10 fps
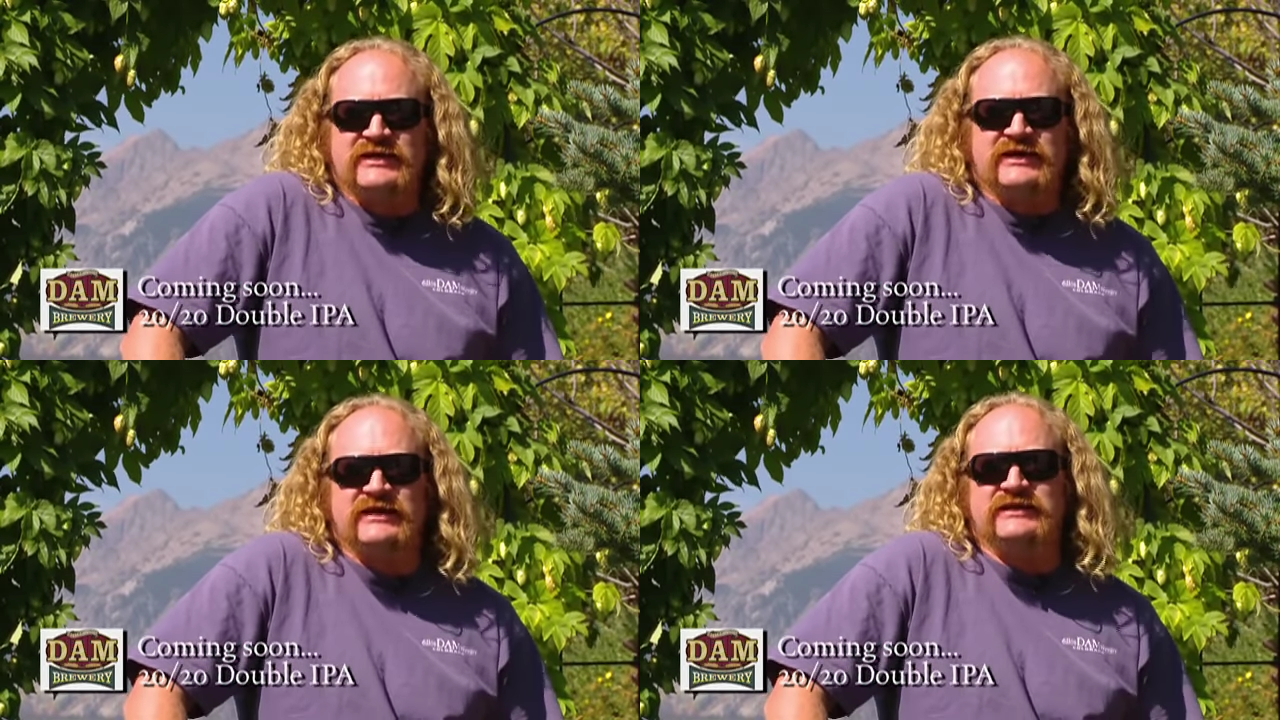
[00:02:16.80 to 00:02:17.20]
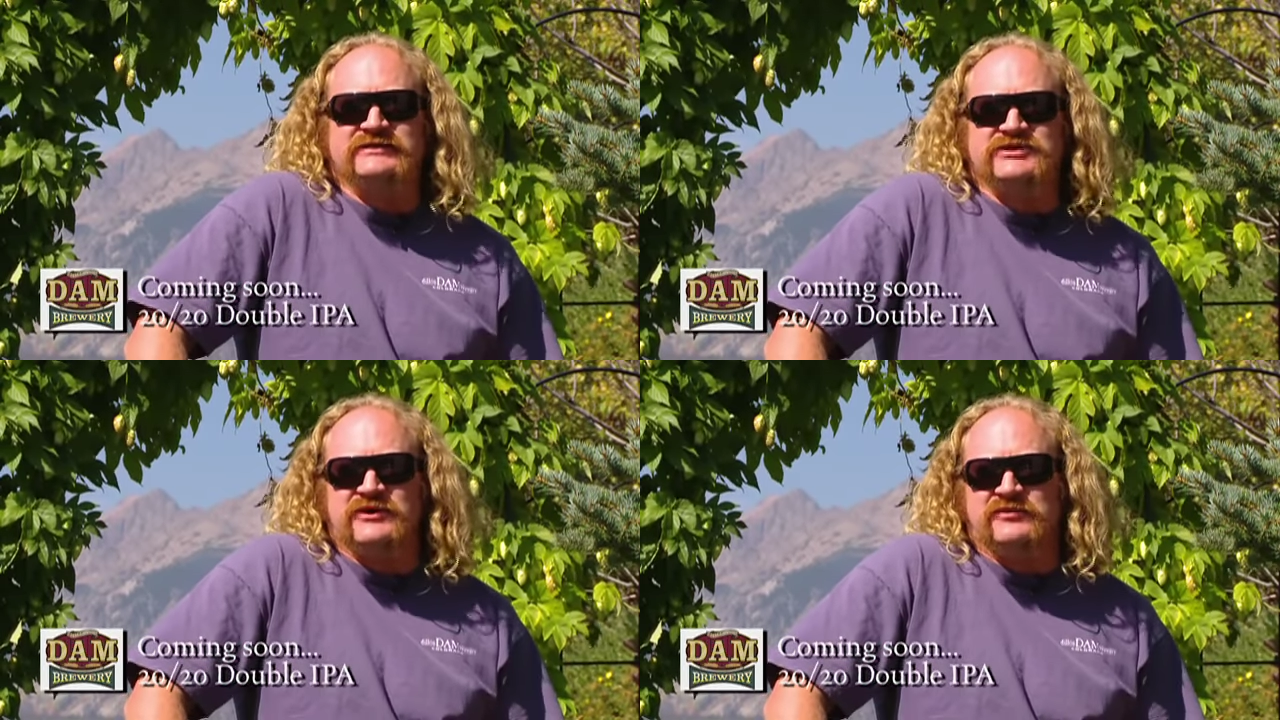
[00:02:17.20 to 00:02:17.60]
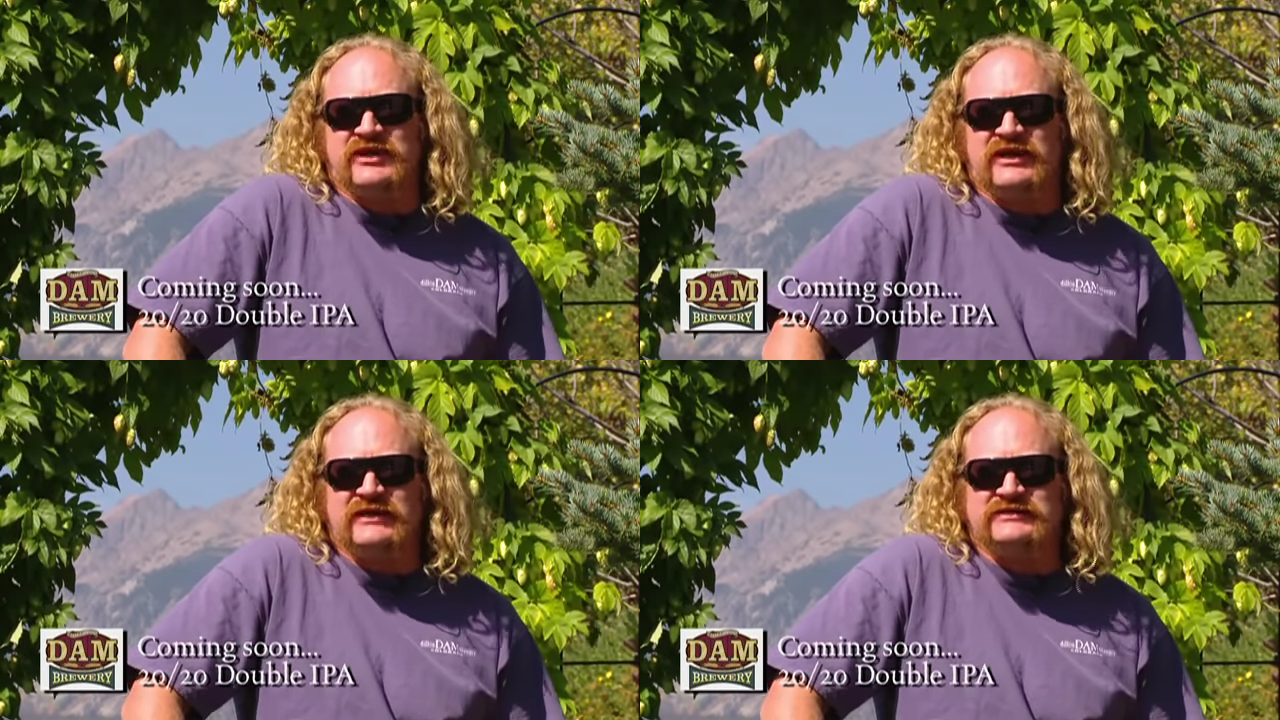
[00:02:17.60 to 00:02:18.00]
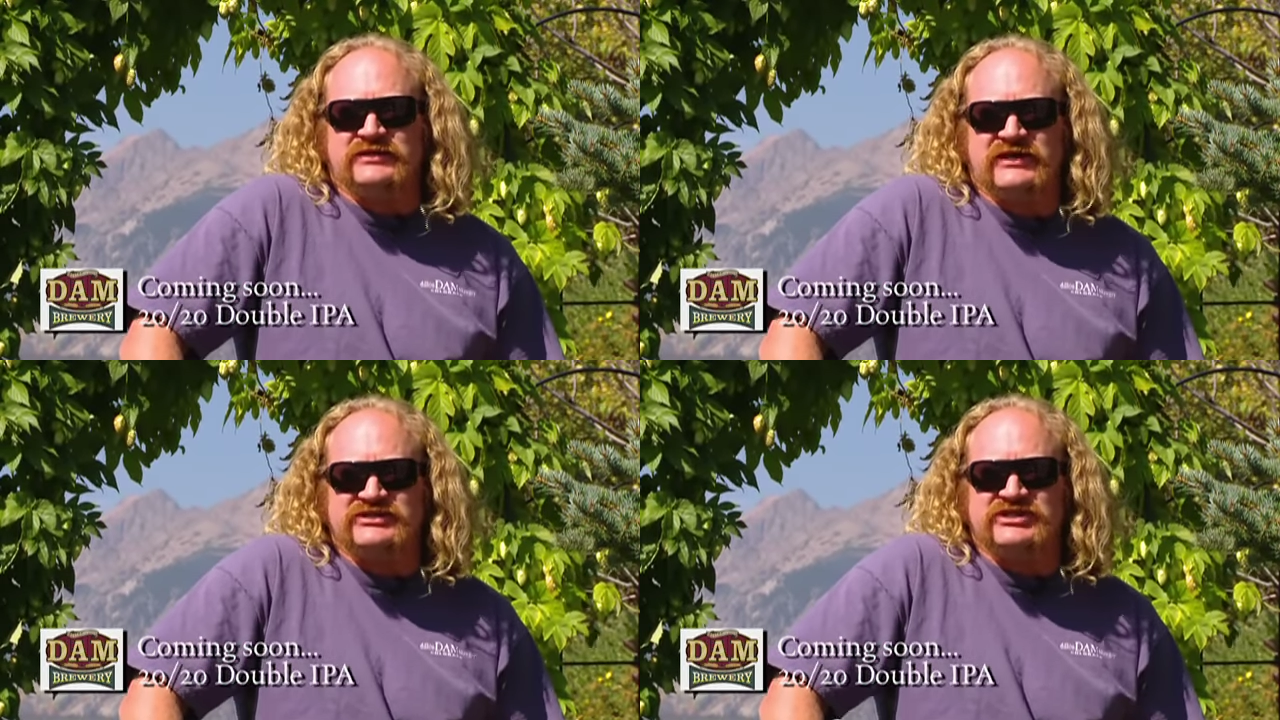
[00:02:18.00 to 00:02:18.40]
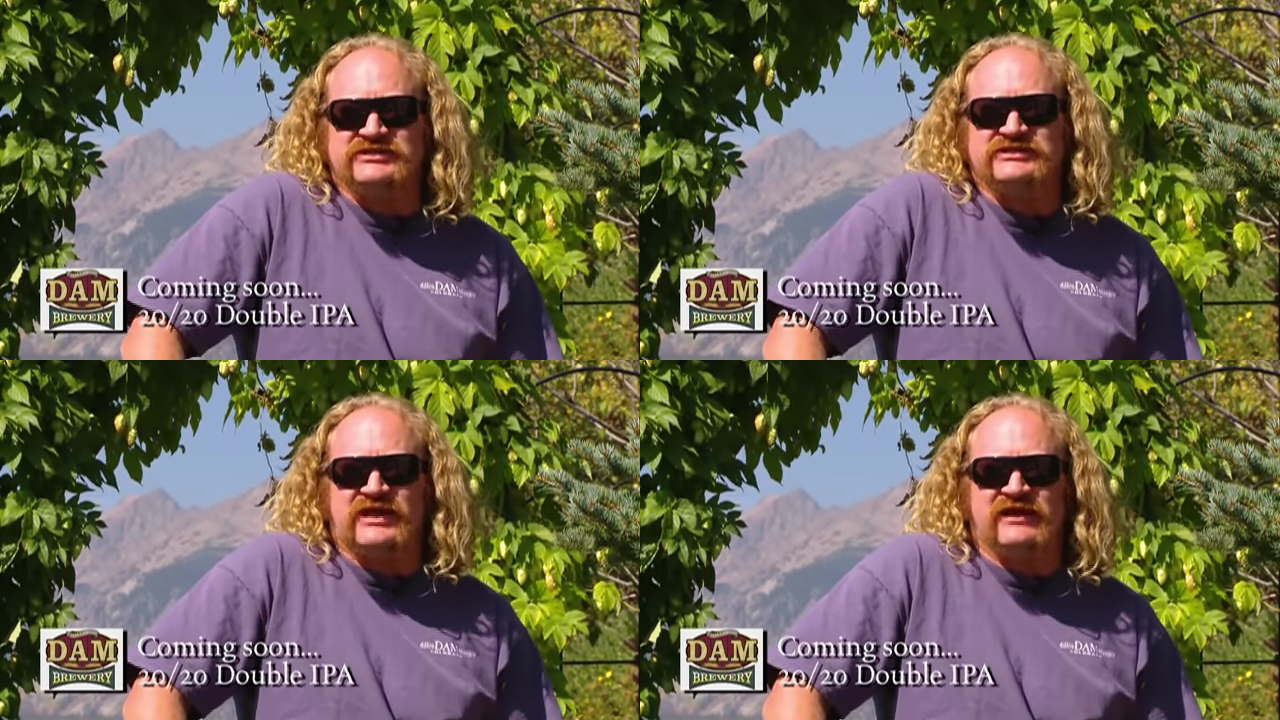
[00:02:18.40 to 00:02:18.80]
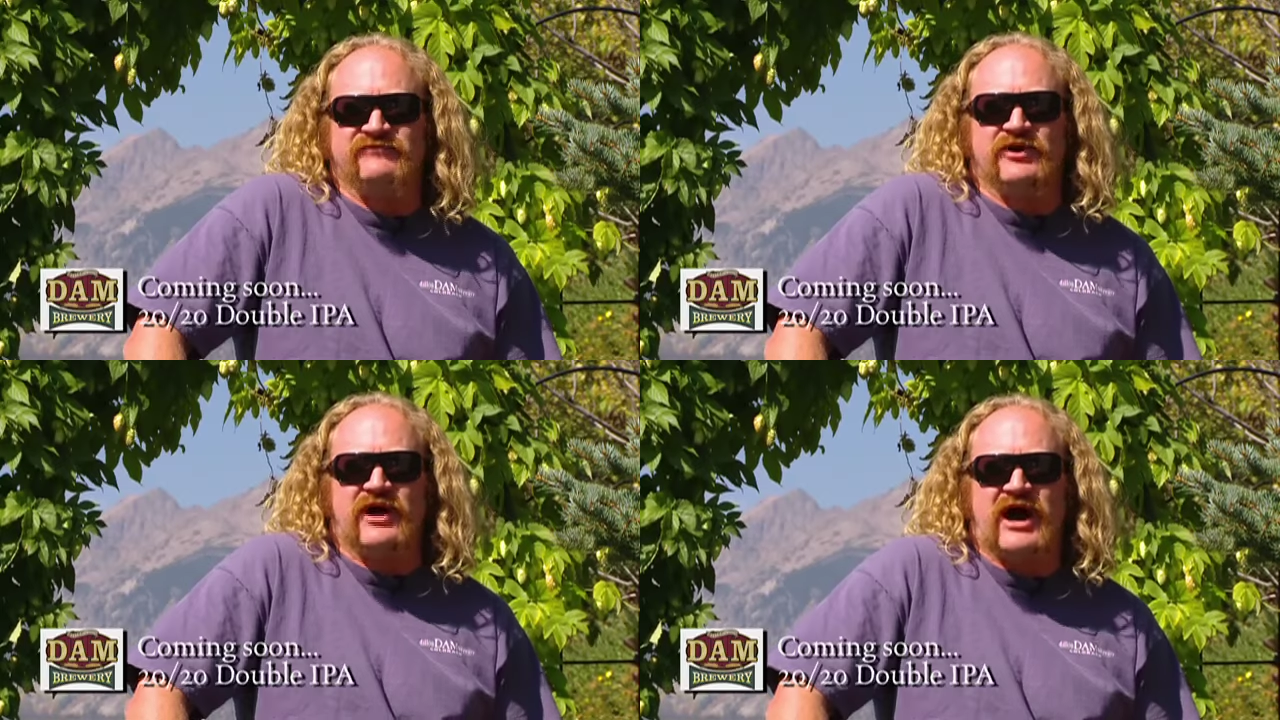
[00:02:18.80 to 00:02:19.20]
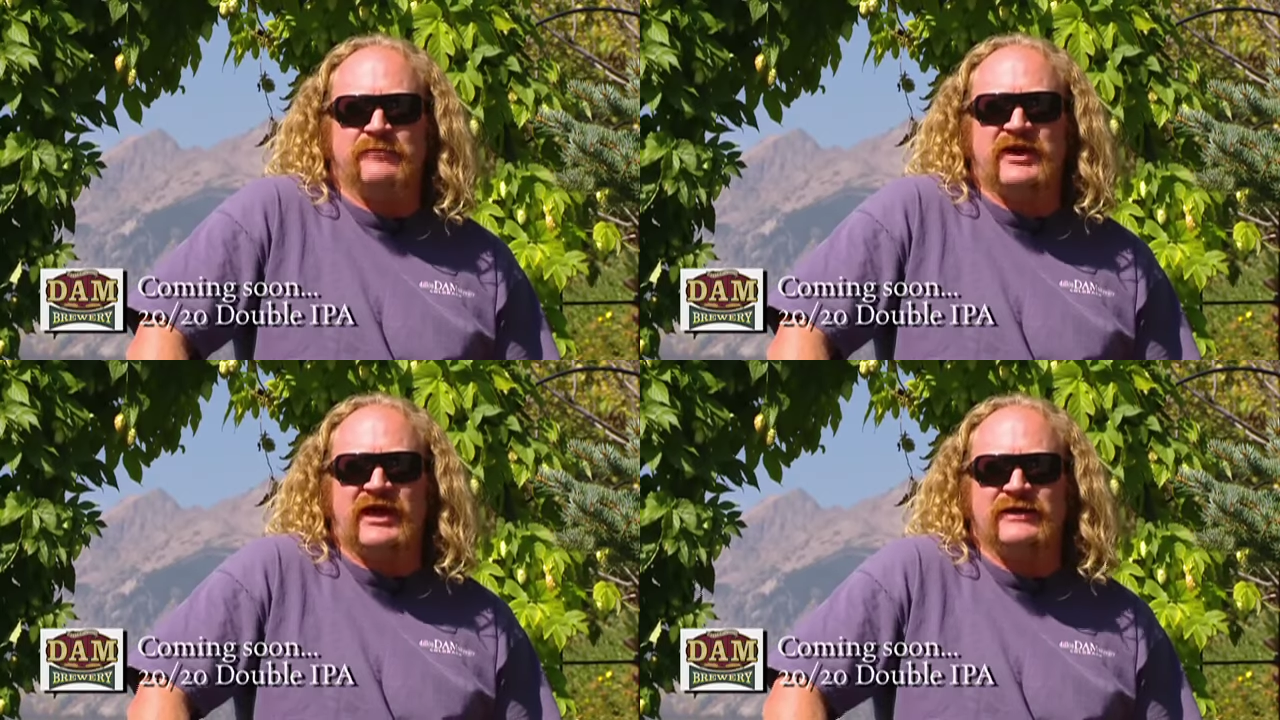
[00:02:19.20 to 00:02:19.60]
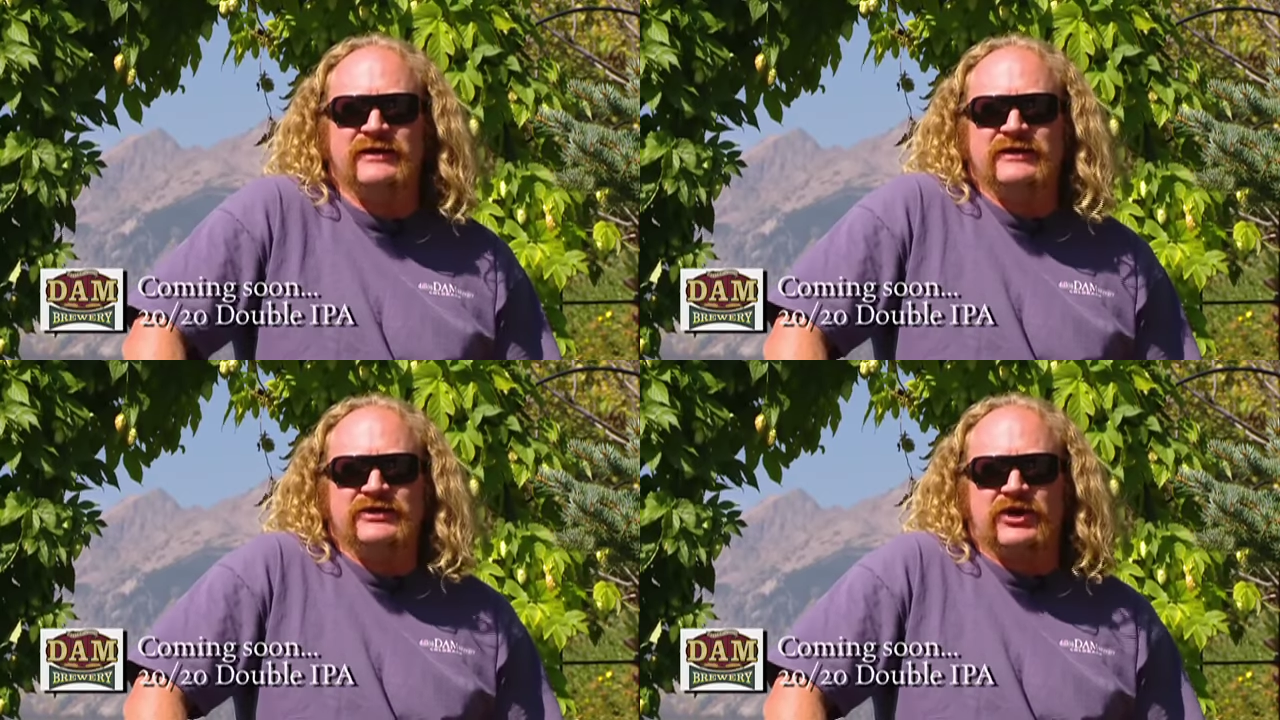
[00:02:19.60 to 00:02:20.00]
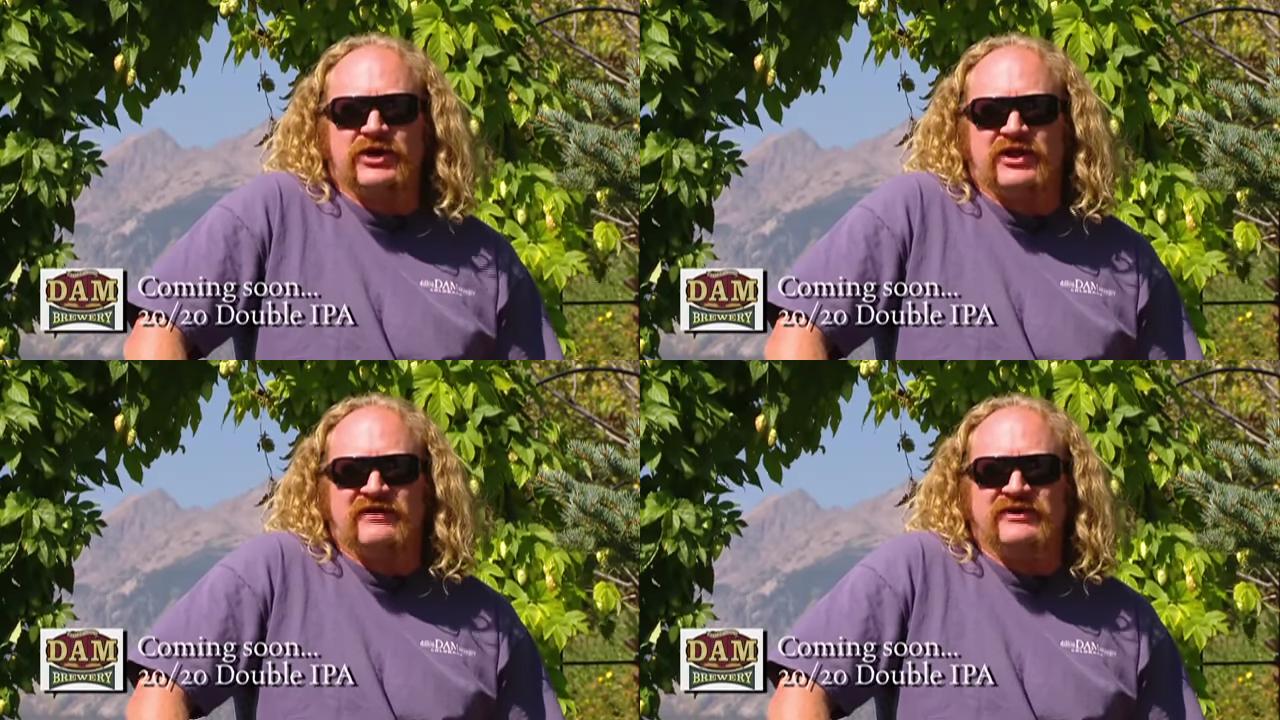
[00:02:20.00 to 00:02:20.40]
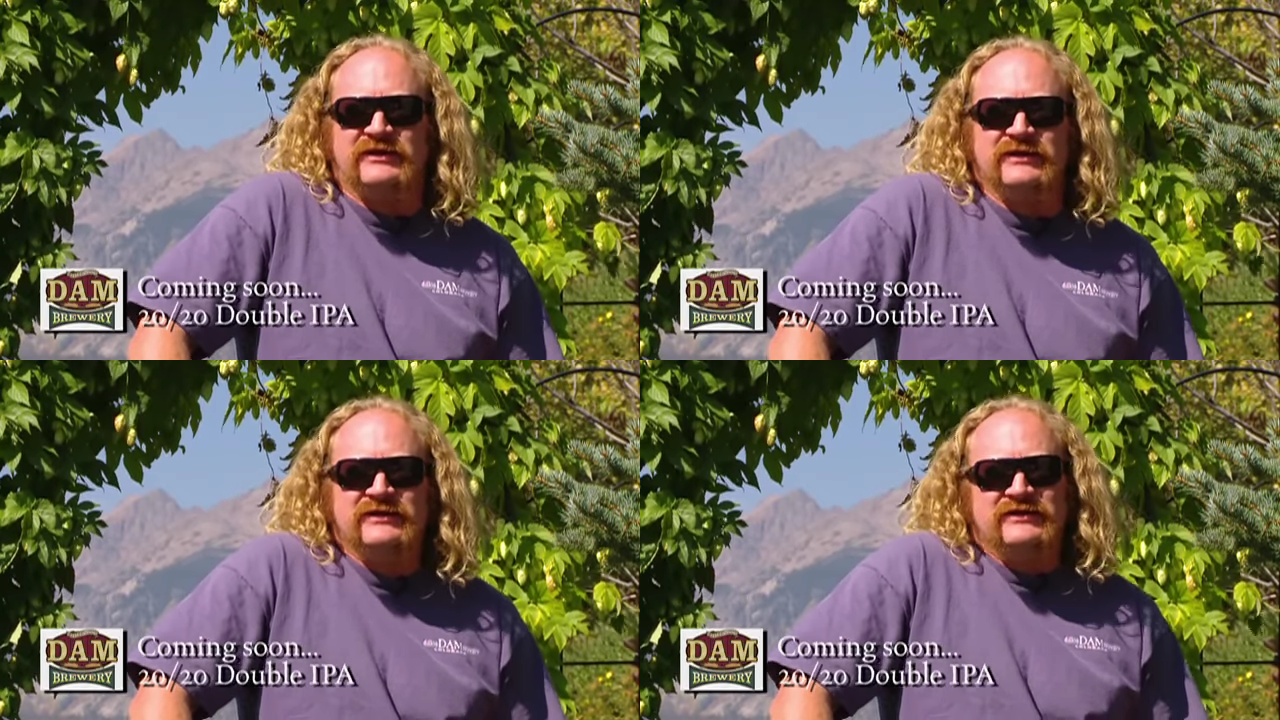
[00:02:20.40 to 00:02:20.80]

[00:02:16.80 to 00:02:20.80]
It is going to be delicious. And if you're a hop head, you're going to love it.